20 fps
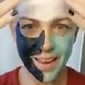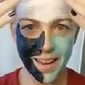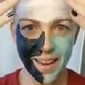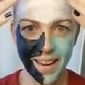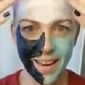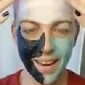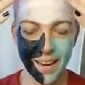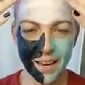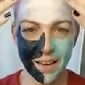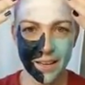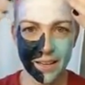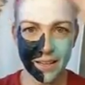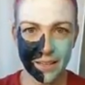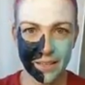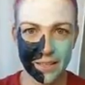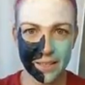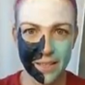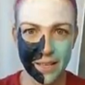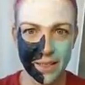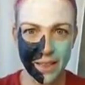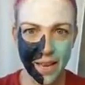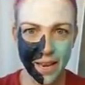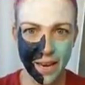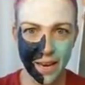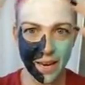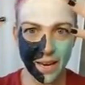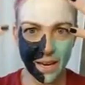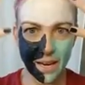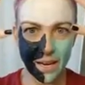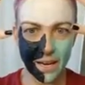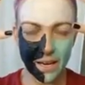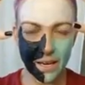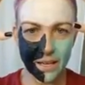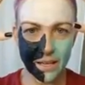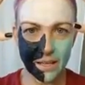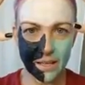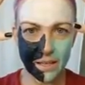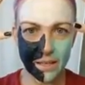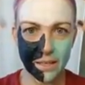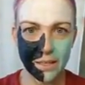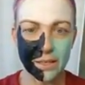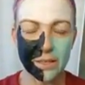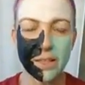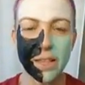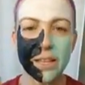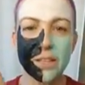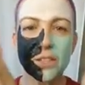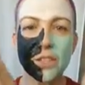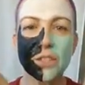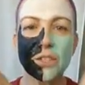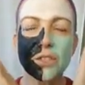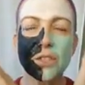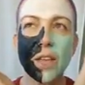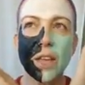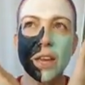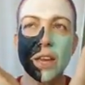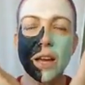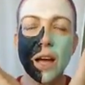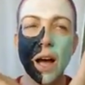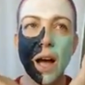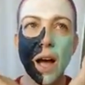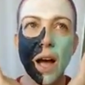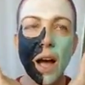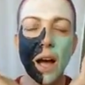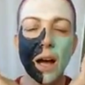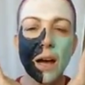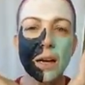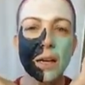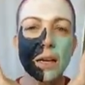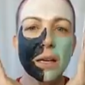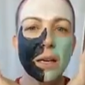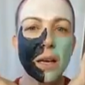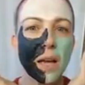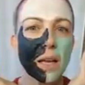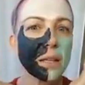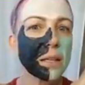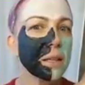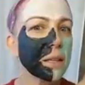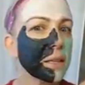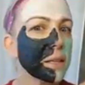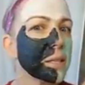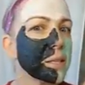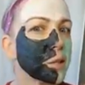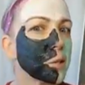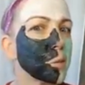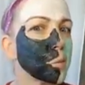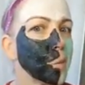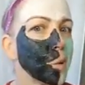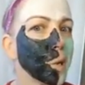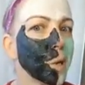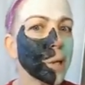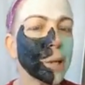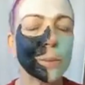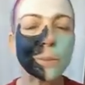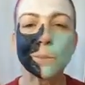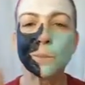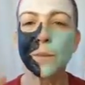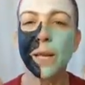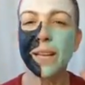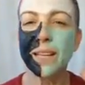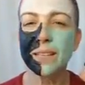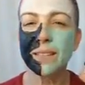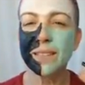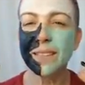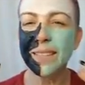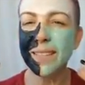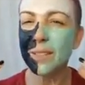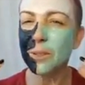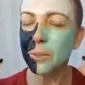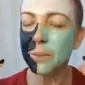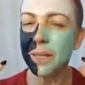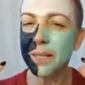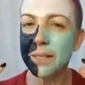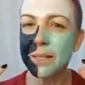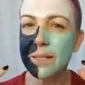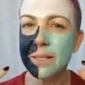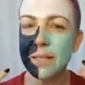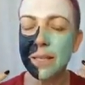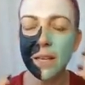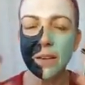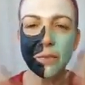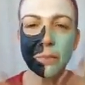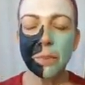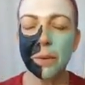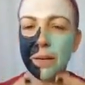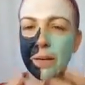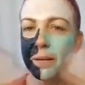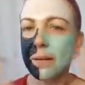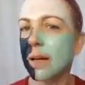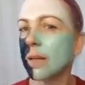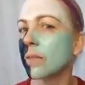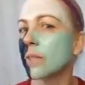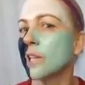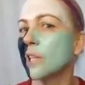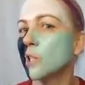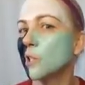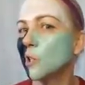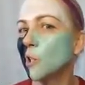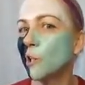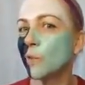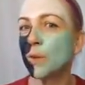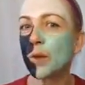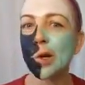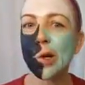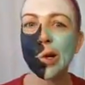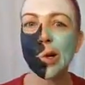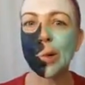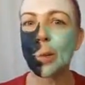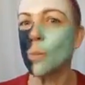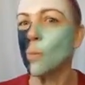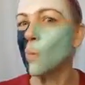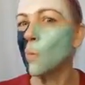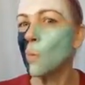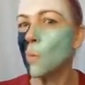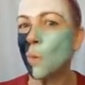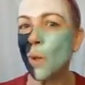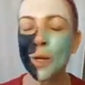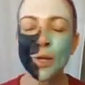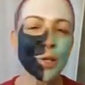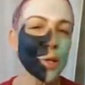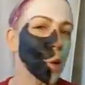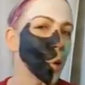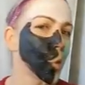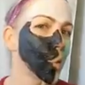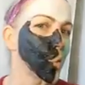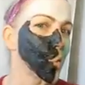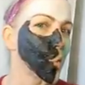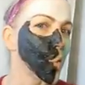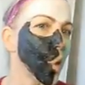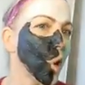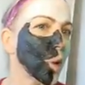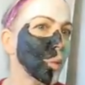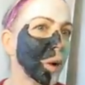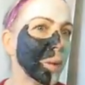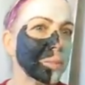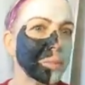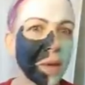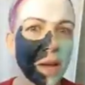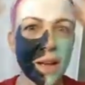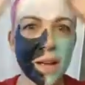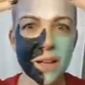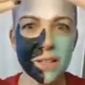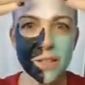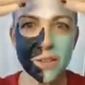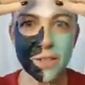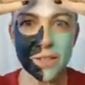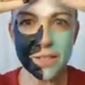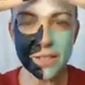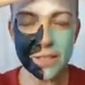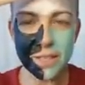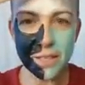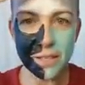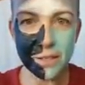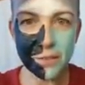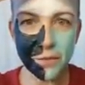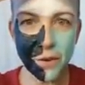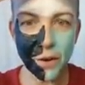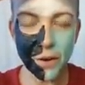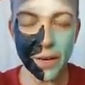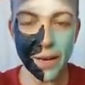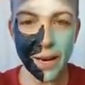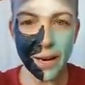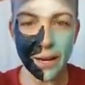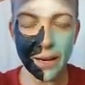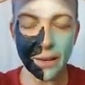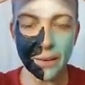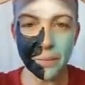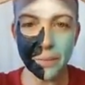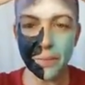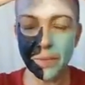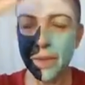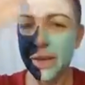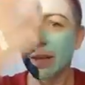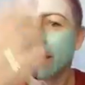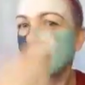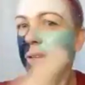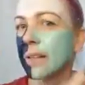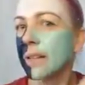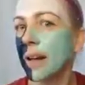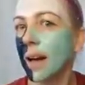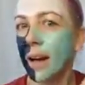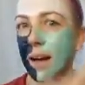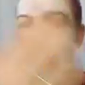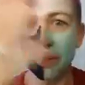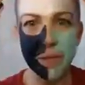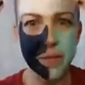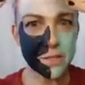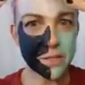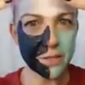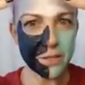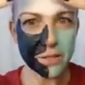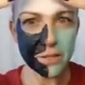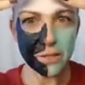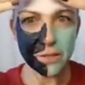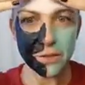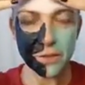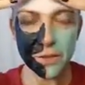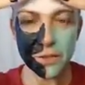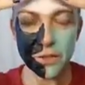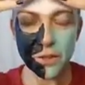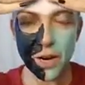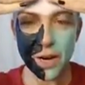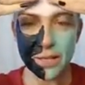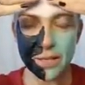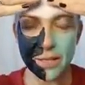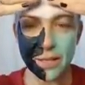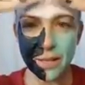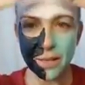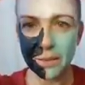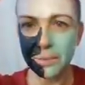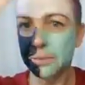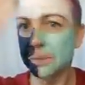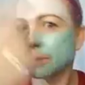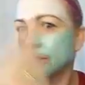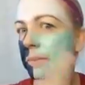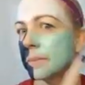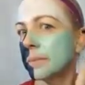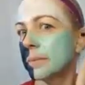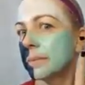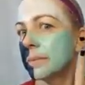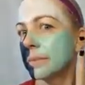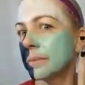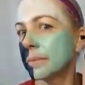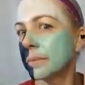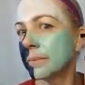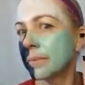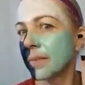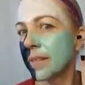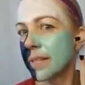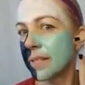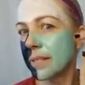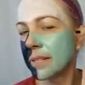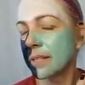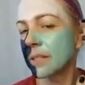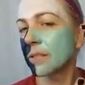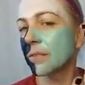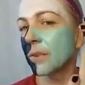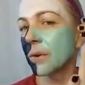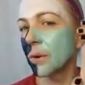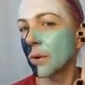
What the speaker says: they they harden a little bit, like a little bit stiff, but nothing stiff at all. So anyway, so this is the exfoliating. This is for dry skin. This is for